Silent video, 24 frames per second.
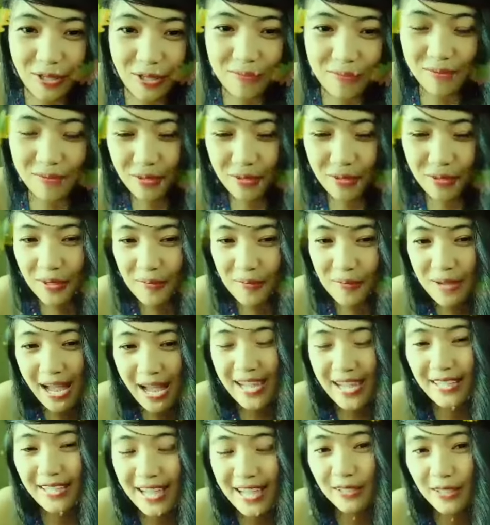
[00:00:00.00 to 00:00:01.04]
Colum
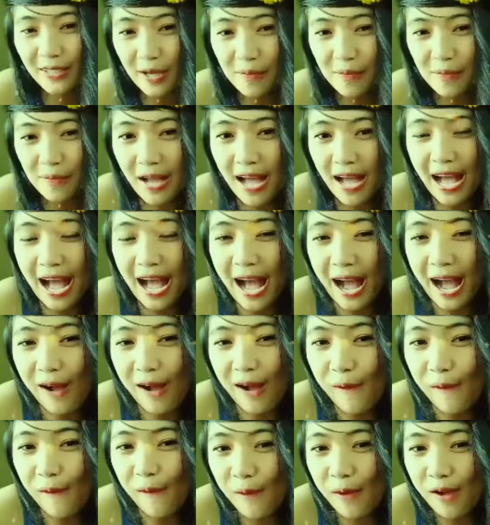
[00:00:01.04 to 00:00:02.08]
Colum. Hi, Columba.
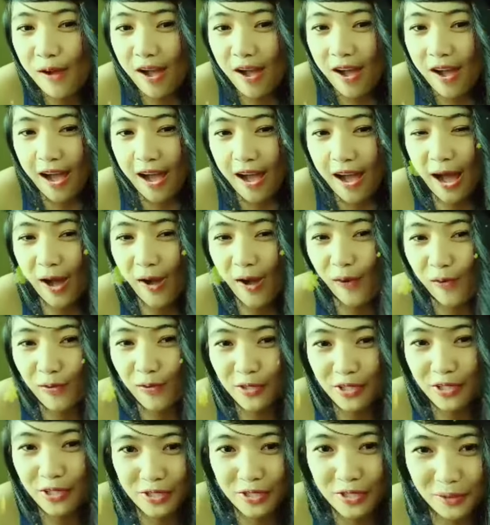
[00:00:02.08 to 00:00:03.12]
How
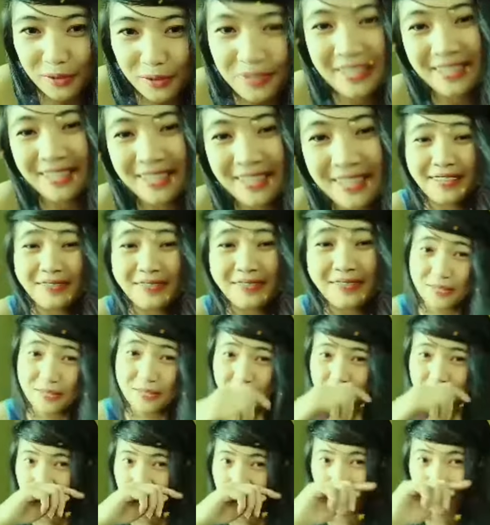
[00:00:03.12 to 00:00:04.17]
how old are you?
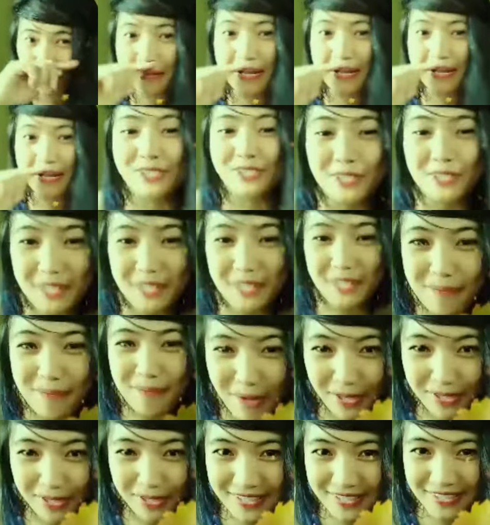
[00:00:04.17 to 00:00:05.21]
I should
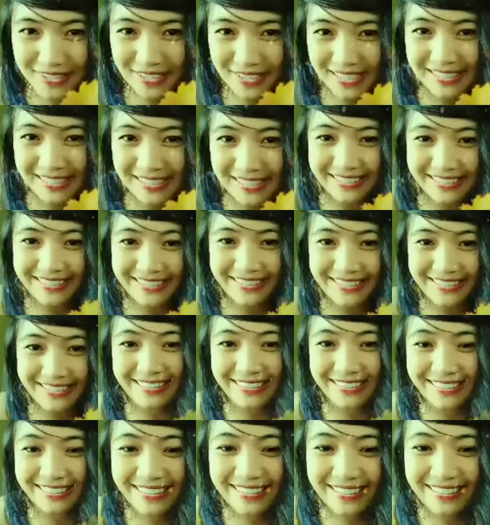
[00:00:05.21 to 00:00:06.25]
say months, right?
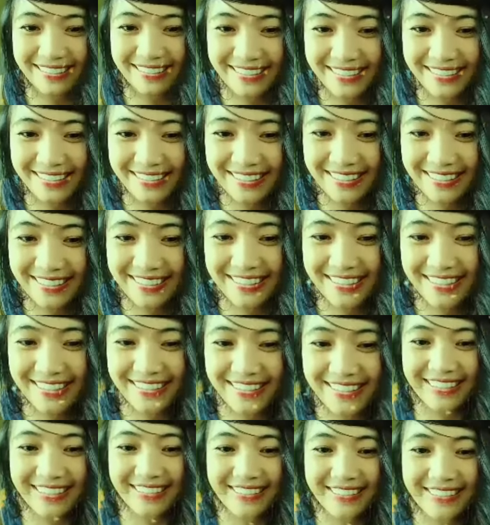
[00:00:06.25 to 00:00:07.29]
Yeah, she's two
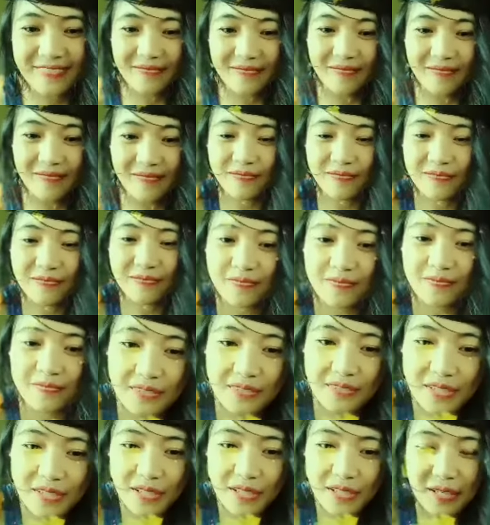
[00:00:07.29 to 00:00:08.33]
months.
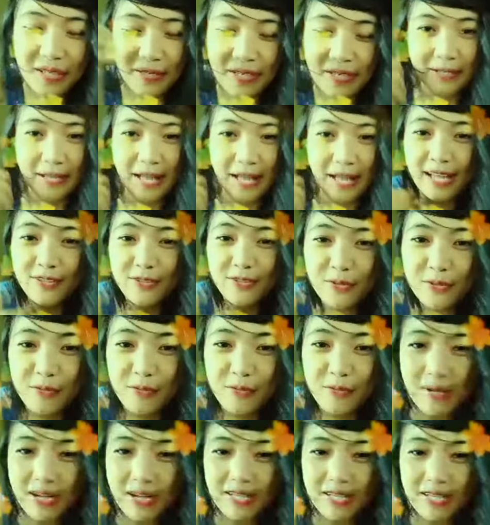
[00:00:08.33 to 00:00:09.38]
Two months. Two, ah,
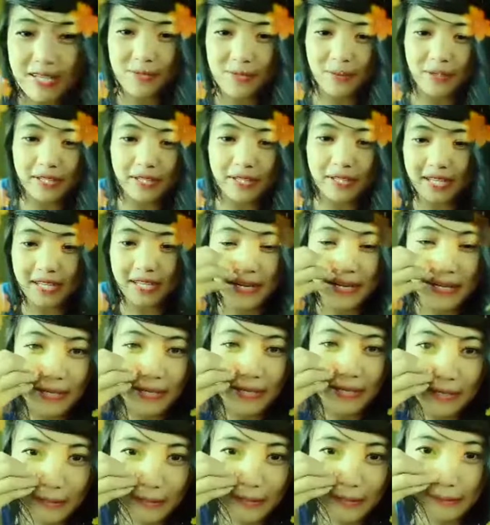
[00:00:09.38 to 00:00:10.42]
months. two months right
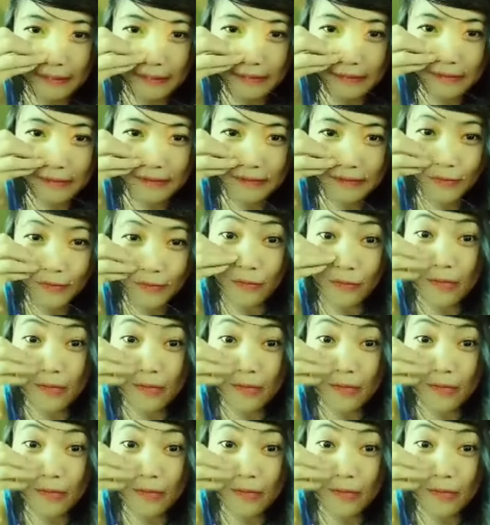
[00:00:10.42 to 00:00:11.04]
now. Two